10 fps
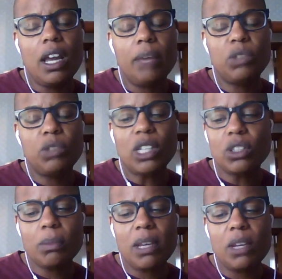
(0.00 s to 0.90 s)

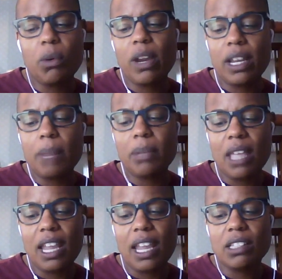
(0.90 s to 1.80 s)
gentlemen were in a
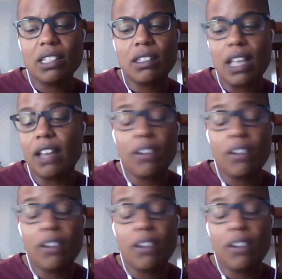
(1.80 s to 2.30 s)
place that,